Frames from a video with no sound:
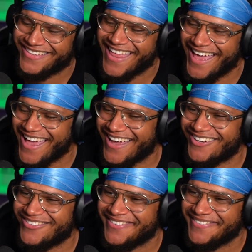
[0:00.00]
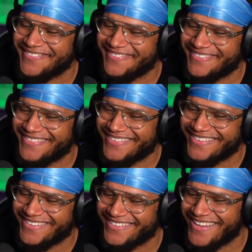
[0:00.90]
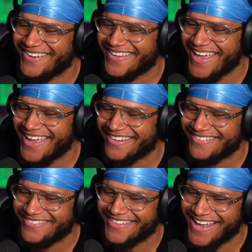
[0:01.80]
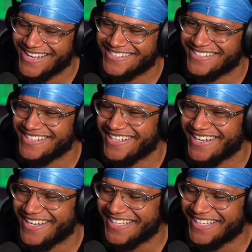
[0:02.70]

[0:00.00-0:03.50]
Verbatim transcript: Oh. Okay. I see uh